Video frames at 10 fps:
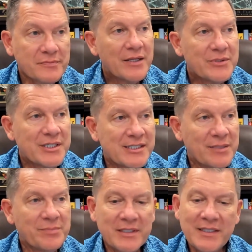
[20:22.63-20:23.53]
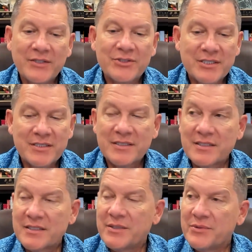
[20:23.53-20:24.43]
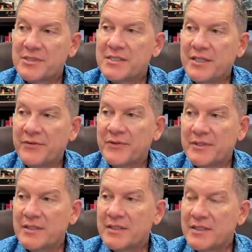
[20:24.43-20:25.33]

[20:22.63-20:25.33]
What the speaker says: There was just something else that was different.